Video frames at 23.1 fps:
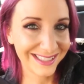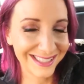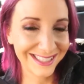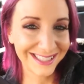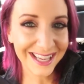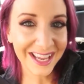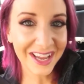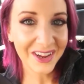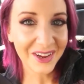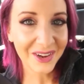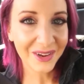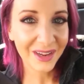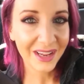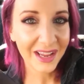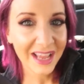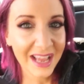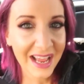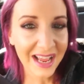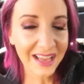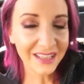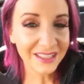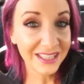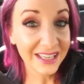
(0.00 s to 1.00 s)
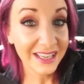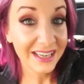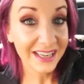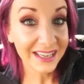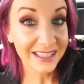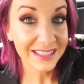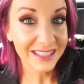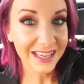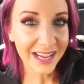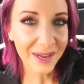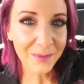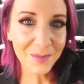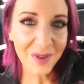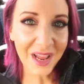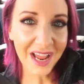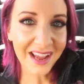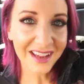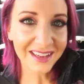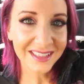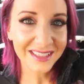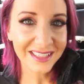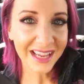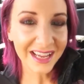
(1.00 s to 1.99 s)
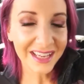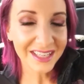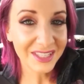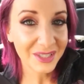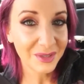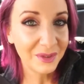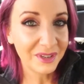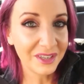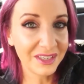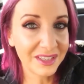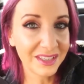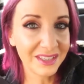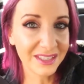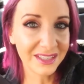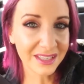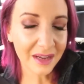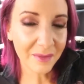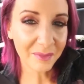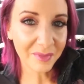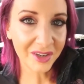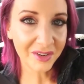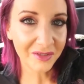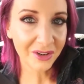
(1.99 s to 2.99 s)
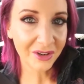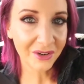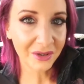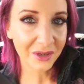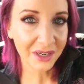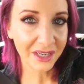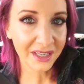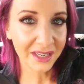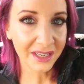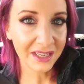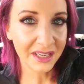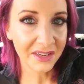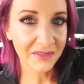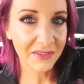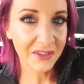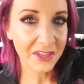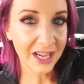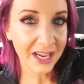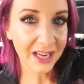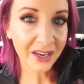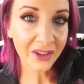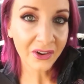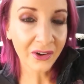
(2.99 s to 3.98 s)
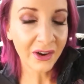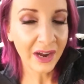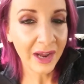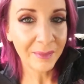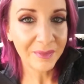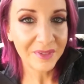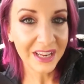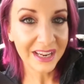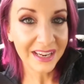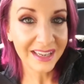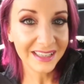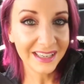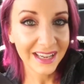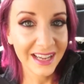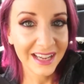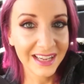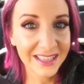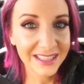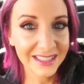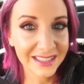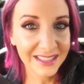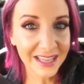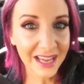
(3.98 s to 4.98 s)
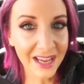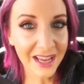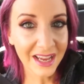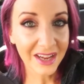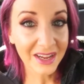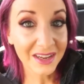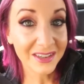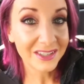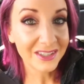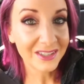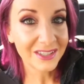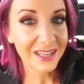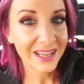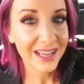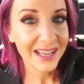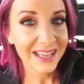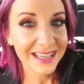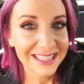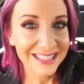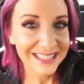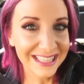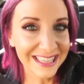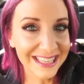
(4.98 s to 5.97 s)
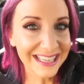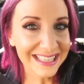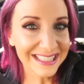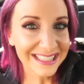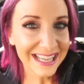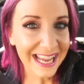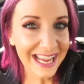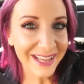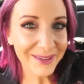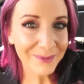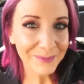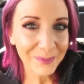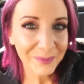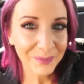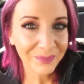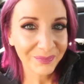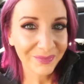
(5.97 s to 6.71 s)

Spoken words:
So I'll see you next time, guys. I just wanted to stop in real quick and give you that little update. So see you next time.